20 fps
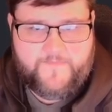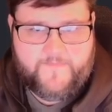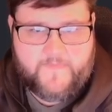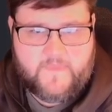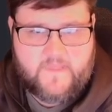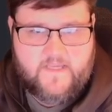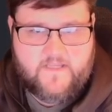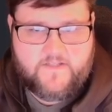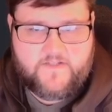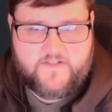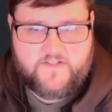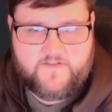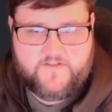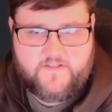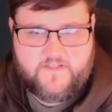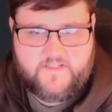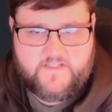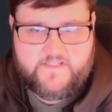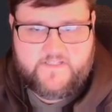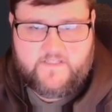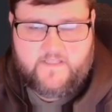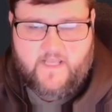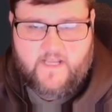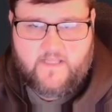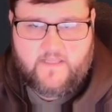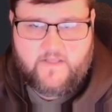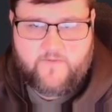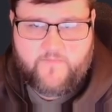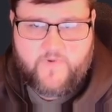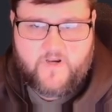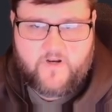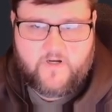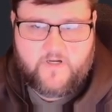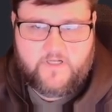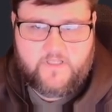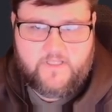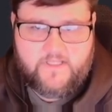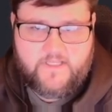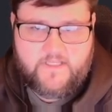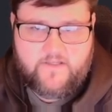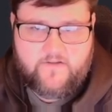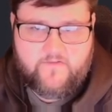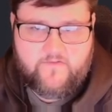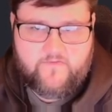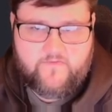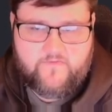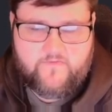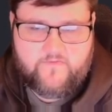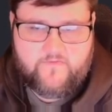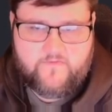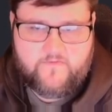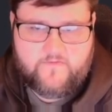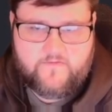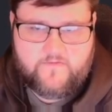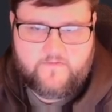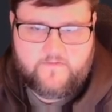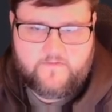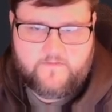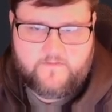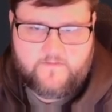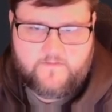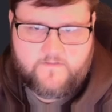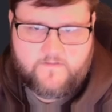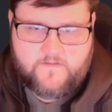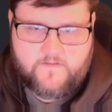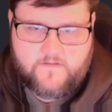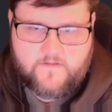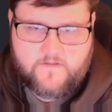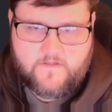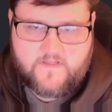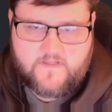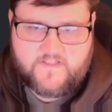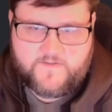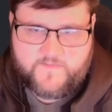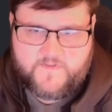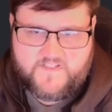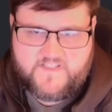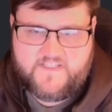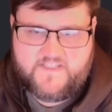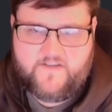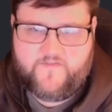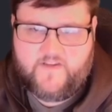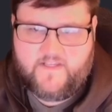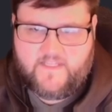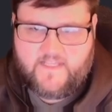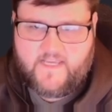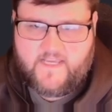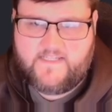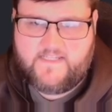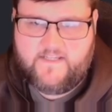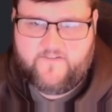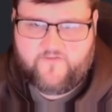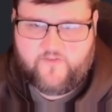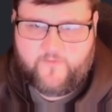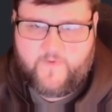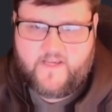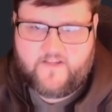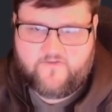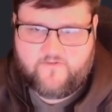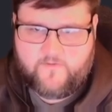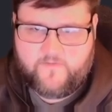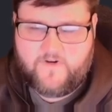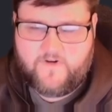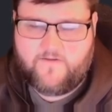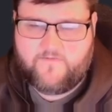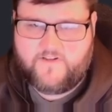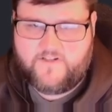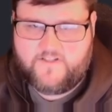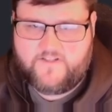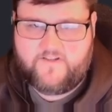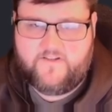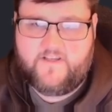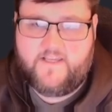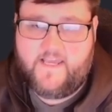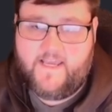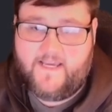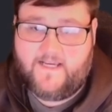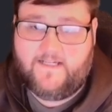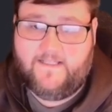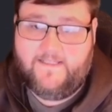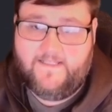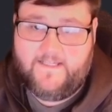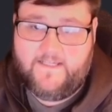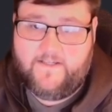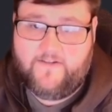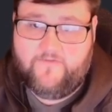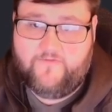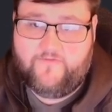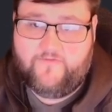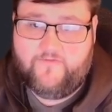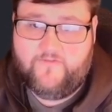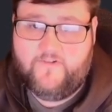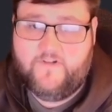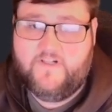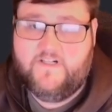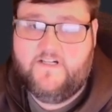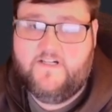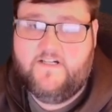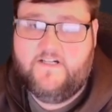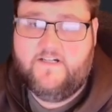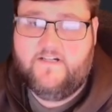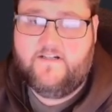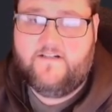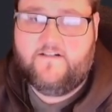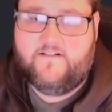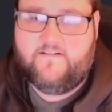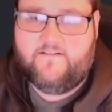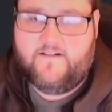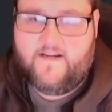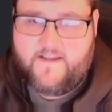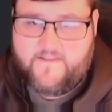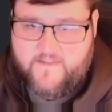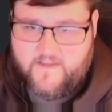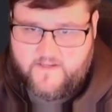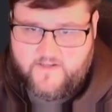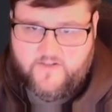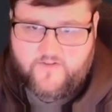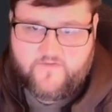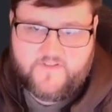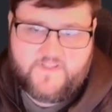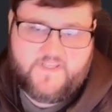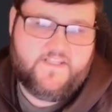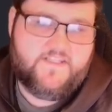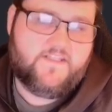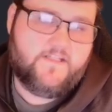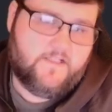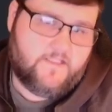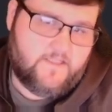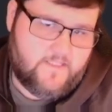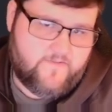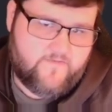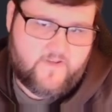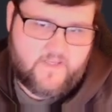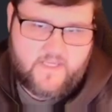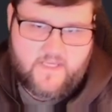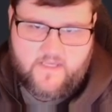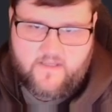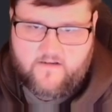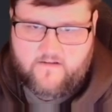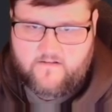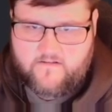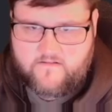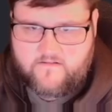It's just a slightly better cleave. And specifically a different mastery property, so you can't cleave and then use this to cleave again.